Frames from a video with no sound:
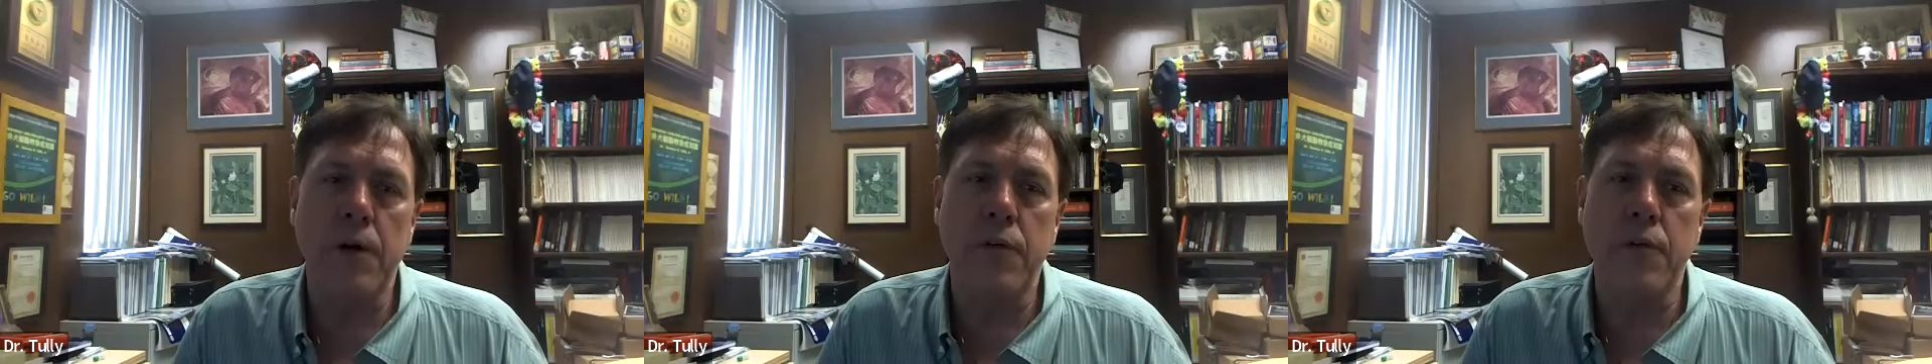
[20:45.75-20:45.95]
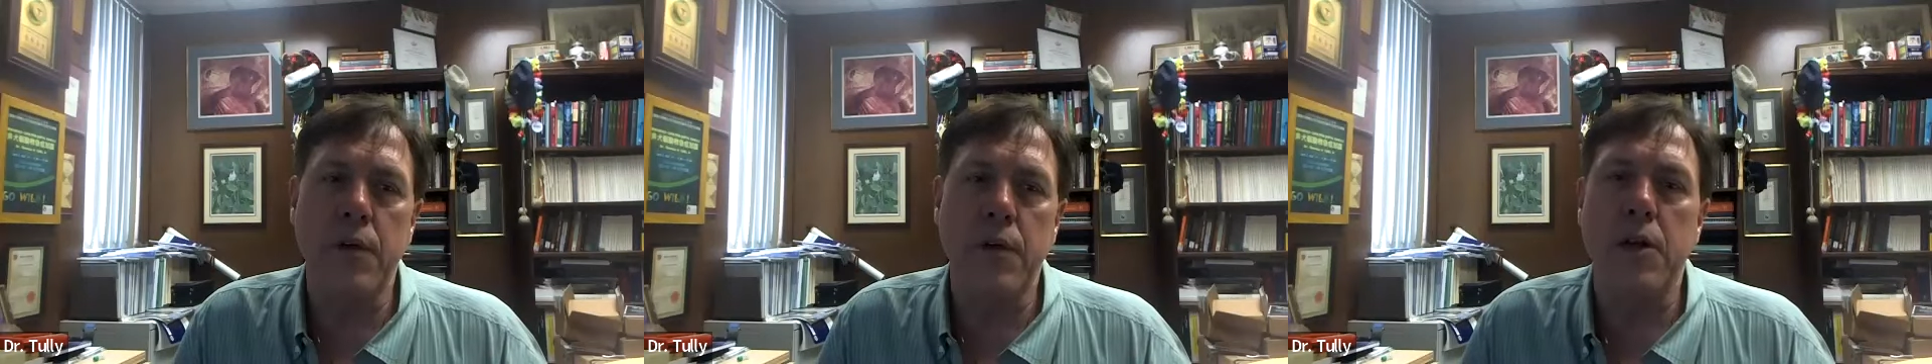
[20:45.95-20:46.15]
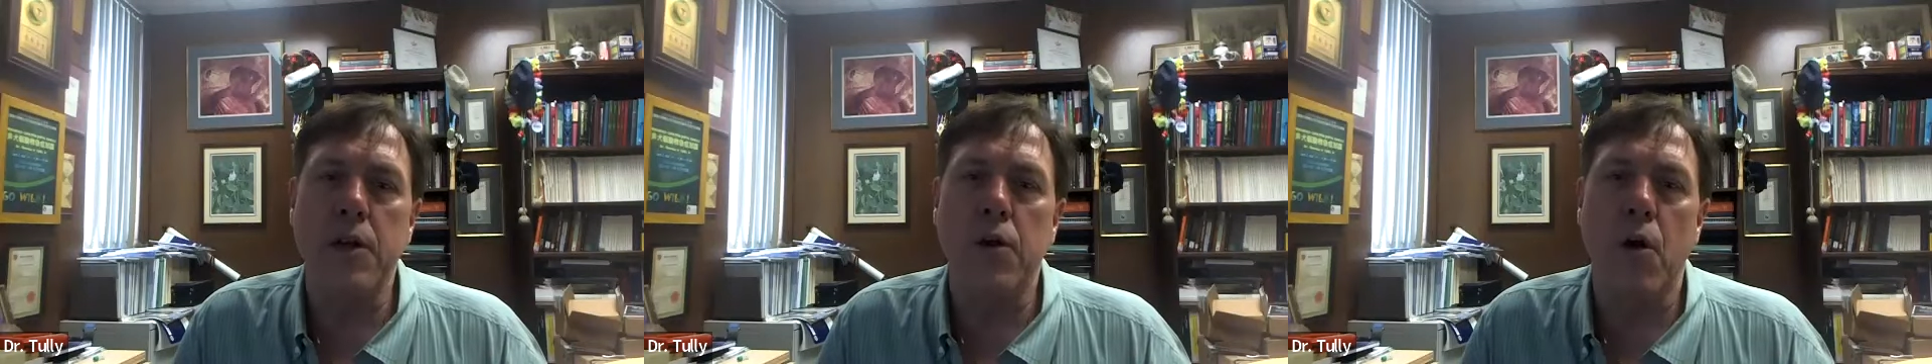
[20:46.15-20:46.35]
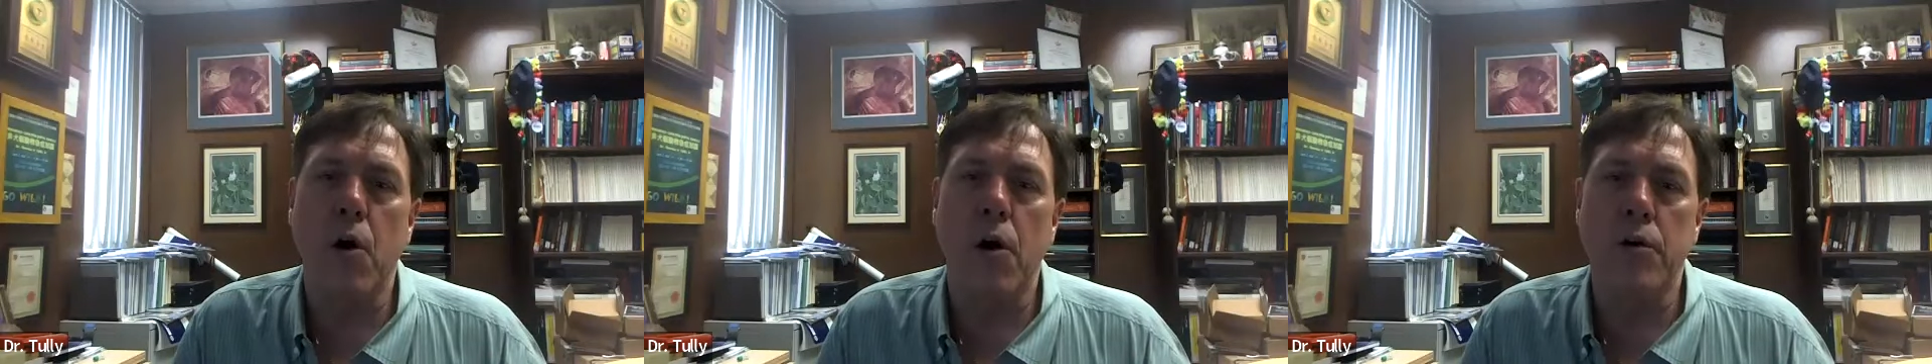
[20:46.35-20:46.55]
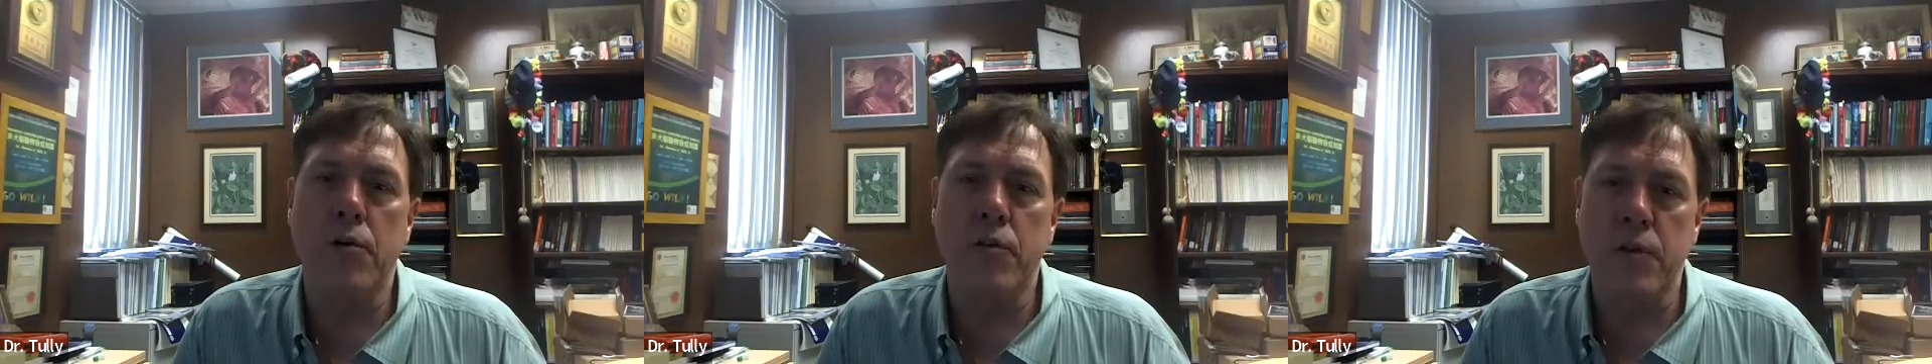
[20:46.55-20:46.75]
is an
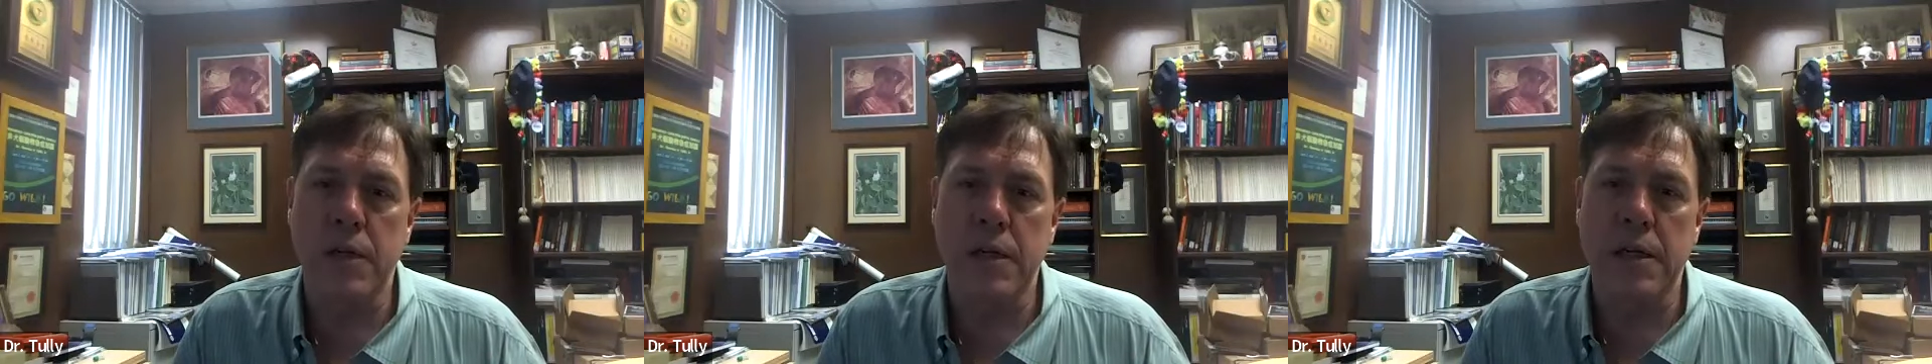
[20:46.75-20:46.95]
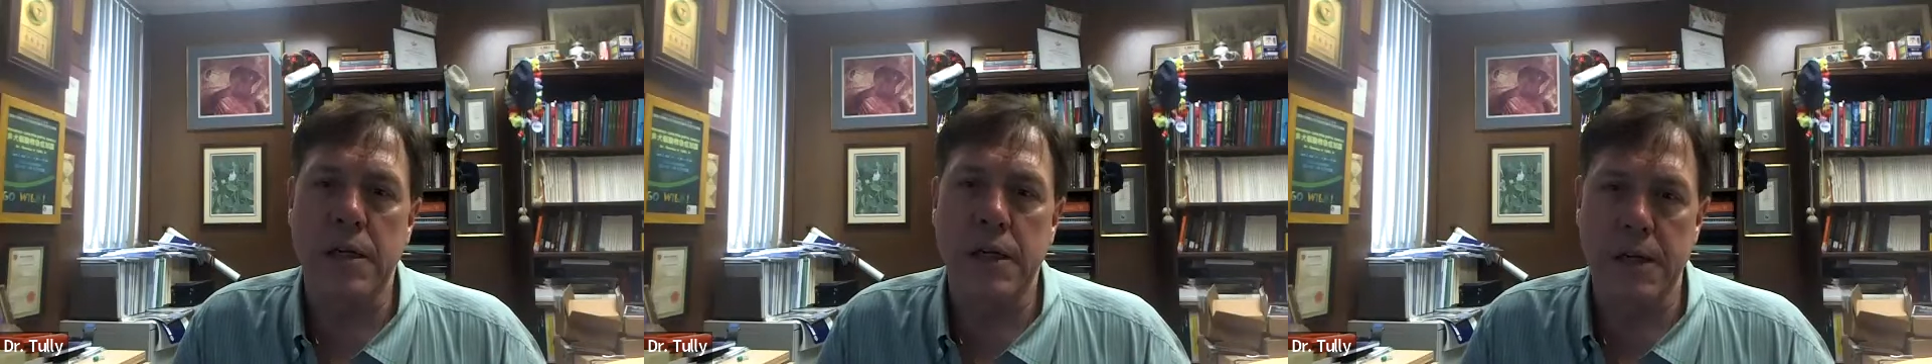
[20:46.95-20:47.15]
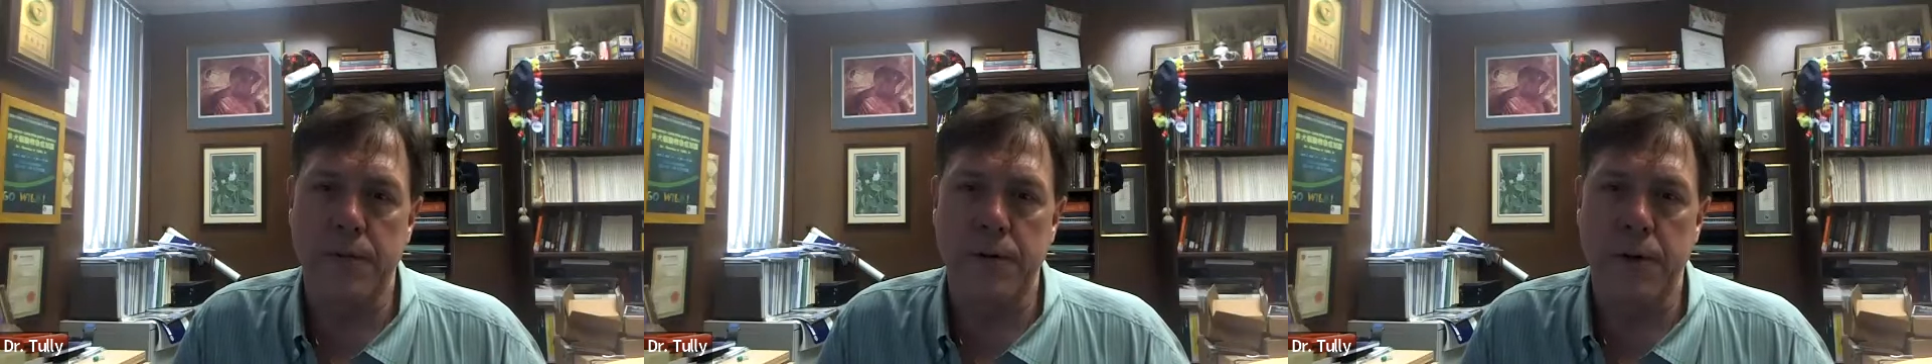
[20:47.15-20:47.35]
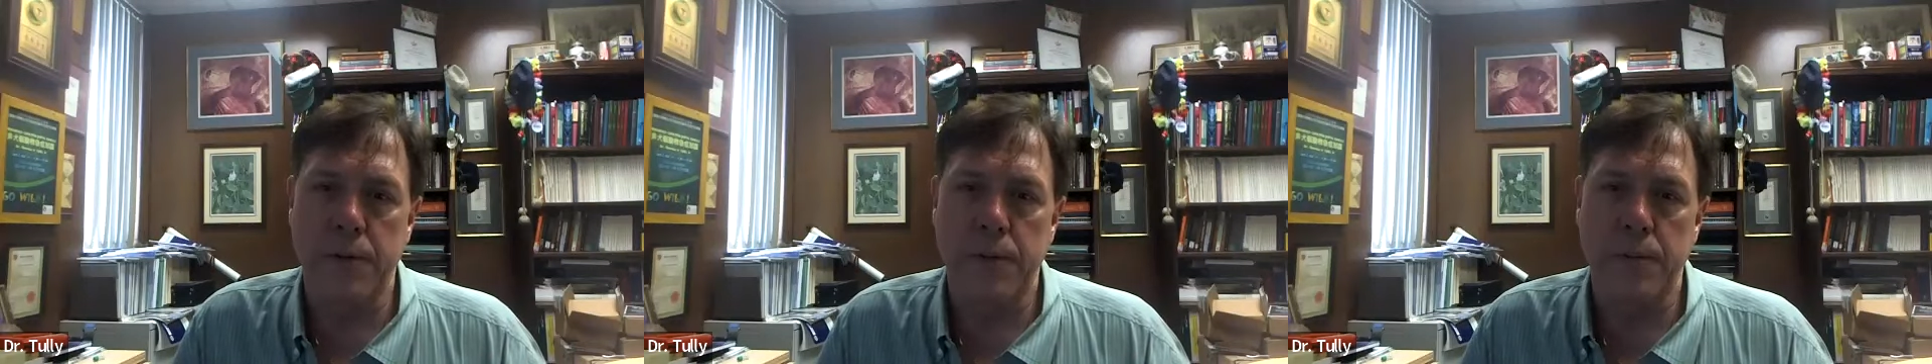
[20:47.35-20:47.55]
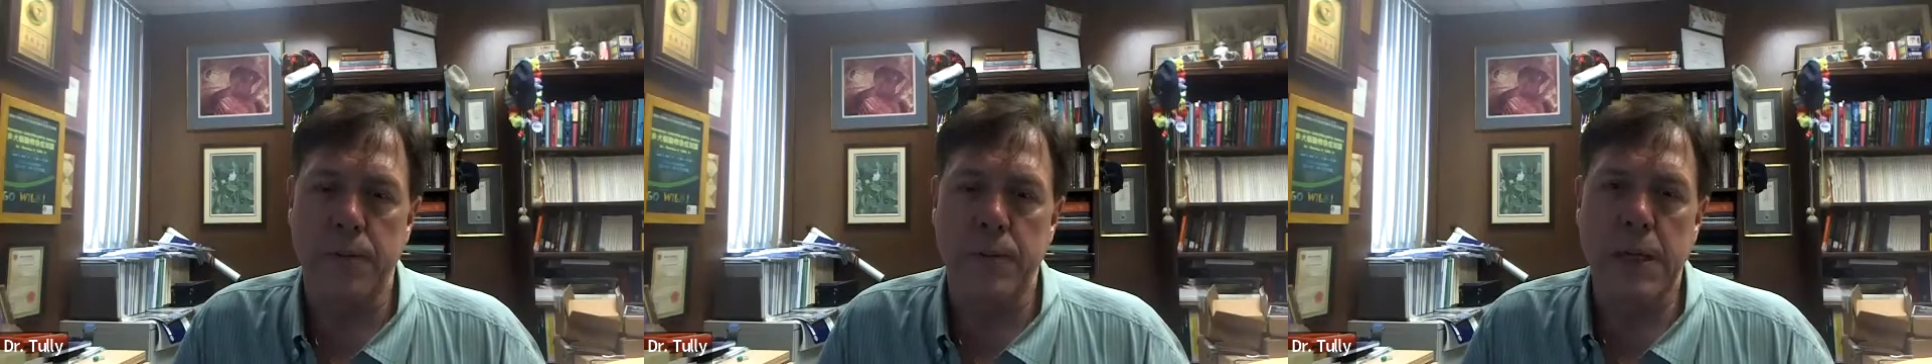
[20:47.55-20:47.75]
enlarged liver